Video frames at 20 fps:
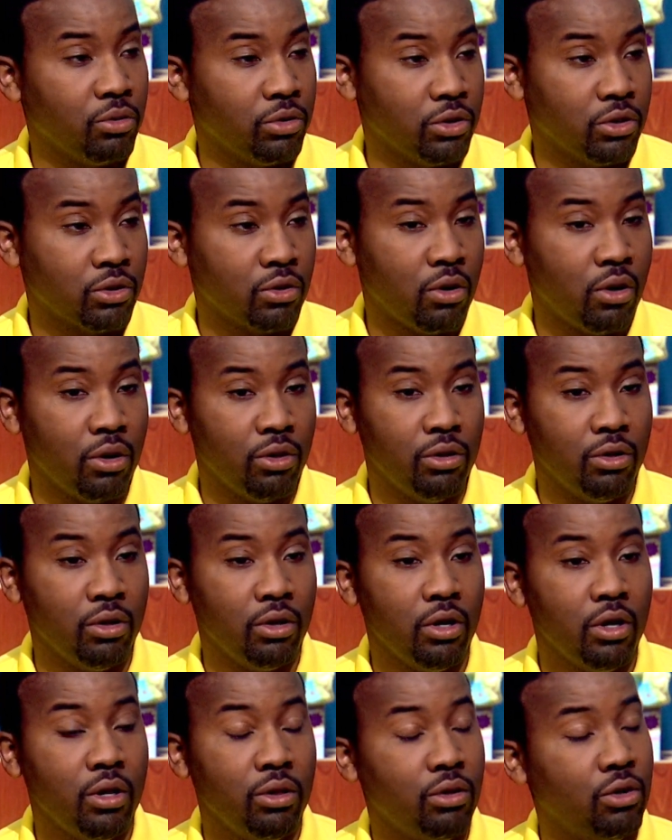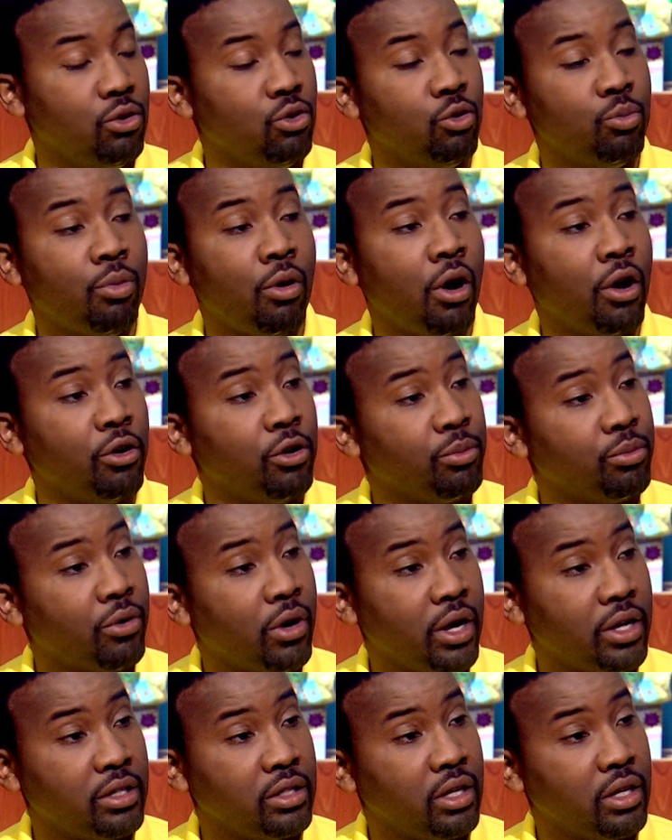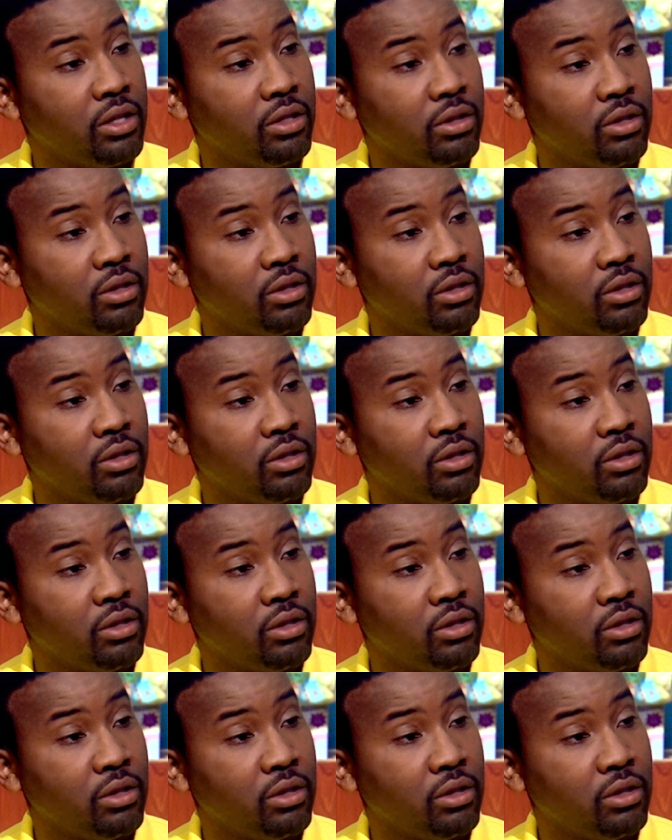which is called the new partner process.